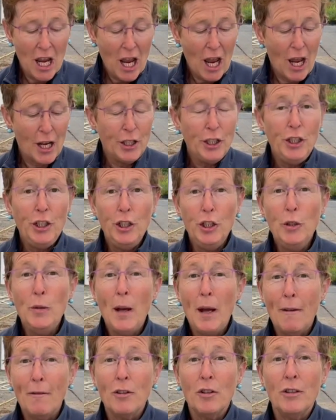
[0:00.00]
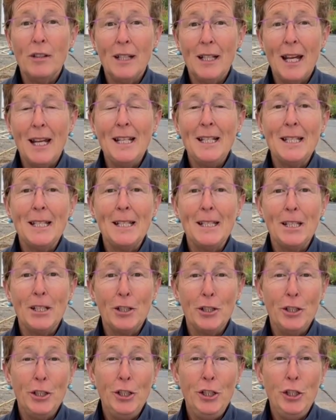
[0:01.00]
and you have created
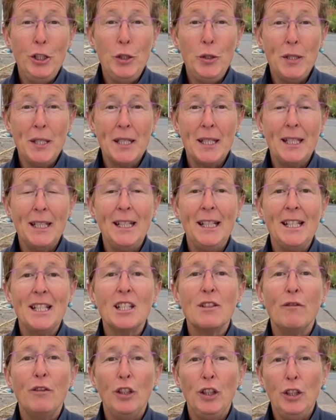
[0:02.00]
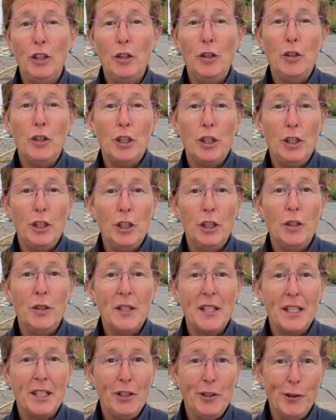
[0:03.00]
new seeds for you to use
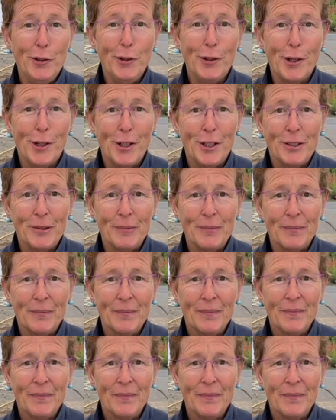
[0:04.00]
in your garden.